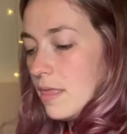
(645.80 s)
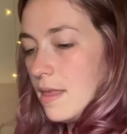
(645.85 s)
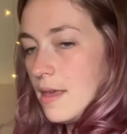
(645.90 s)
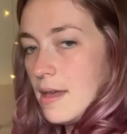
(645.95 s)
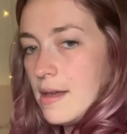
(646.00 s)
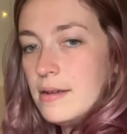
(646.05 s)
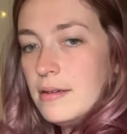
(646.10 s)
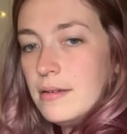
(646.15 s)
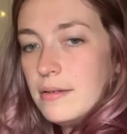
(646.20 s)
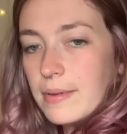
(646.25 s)

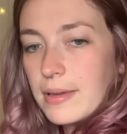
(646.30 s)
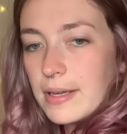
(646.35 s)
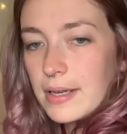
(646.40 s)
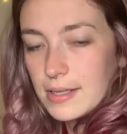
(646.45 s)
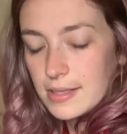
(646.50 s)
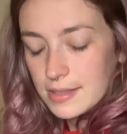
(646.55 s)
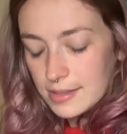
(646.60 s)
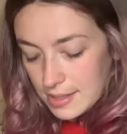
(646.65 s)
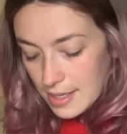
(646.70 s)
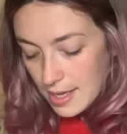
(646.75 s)
then we're
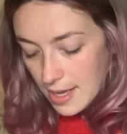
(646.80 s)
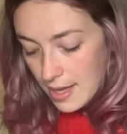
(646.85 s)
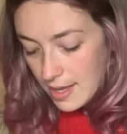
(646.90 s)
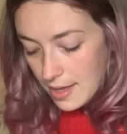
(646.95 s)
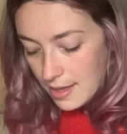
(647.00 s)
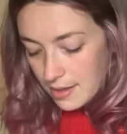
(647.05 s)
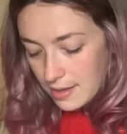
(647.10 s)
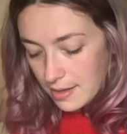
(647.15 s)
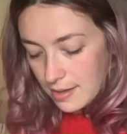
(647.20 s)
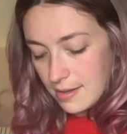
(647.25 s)
going to take
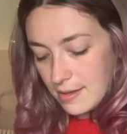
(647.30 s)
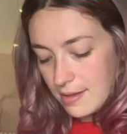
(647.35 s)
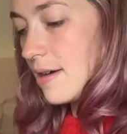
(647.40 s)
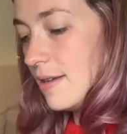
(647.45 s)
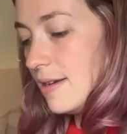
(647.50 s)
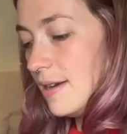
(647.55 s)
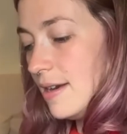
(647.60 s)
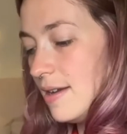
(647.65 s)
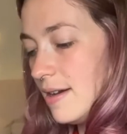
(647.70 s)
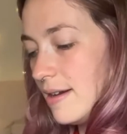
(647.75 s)
our
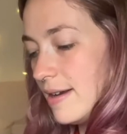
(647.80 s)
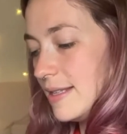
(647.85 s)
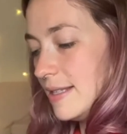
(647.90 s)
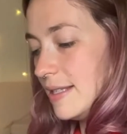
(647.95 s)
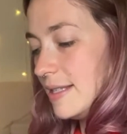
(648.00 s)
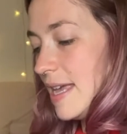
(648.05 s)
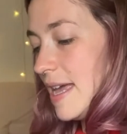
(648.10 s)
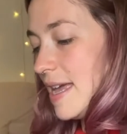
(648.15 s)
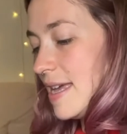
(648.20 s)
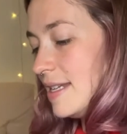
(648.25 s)
lion's
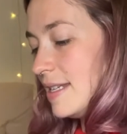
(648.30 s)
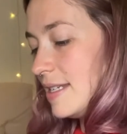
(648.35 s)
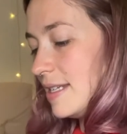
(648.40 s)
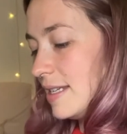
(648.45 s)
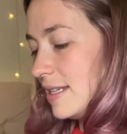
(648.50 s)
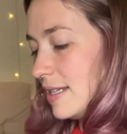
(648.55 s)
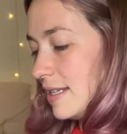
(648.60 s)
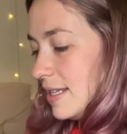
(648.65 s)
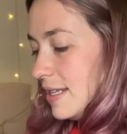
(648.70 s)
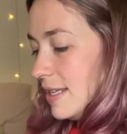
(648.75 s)
head,
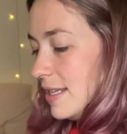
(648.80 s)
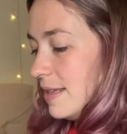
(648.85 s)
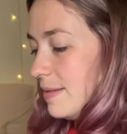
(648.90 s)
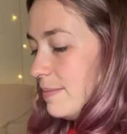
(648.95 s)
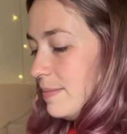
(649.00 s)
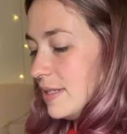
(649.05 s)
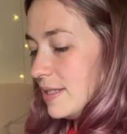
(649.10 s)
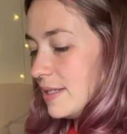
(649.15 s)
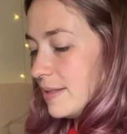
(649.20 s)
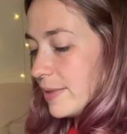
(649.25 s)

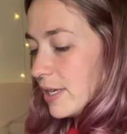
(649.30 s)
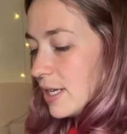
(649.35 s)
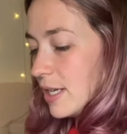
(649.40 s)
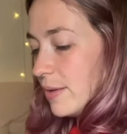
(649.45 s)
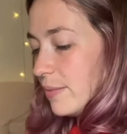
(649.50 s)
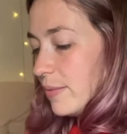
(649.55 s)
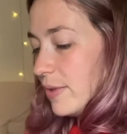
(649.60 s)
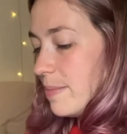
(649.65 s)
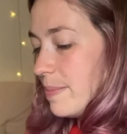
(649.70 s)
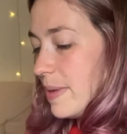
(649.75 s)
put some glue
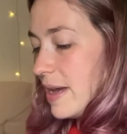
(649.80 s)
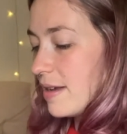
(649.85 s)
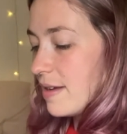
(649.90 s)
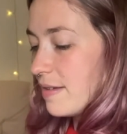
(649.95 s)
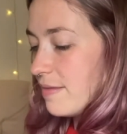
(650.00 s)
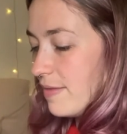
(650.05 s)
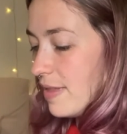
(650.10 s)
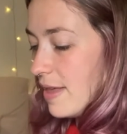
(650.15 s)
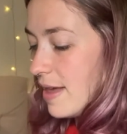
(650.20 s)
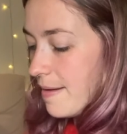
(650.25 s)
on the back
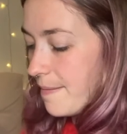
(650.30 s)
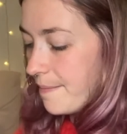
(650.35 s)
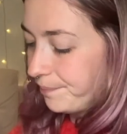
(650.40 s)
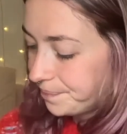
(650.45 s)
of that.